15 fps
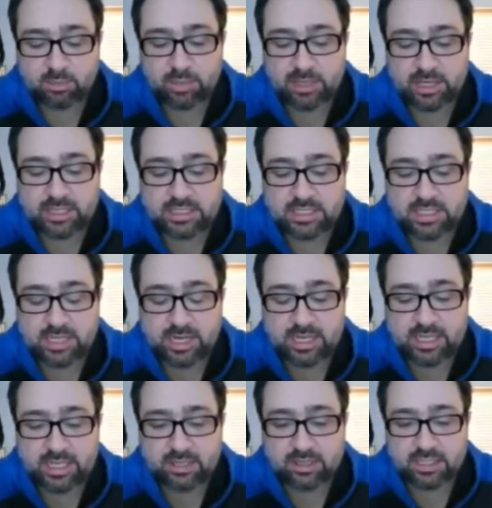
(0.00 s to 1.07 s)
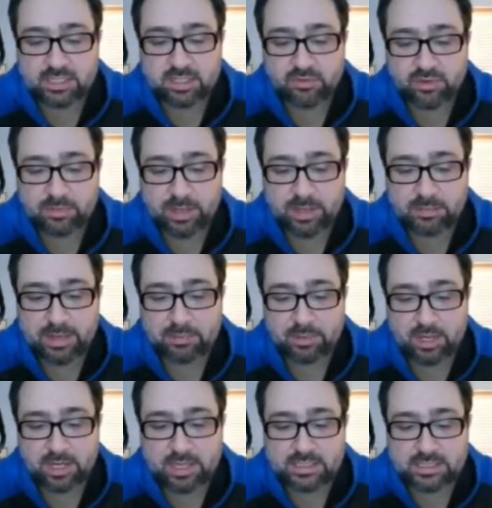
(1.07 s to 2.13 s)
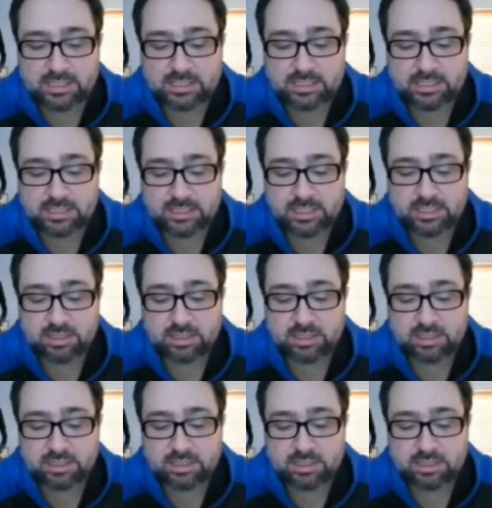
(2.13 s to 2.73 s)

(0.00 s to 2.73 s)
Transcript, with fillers: but it's going to heal us over big bad bosses.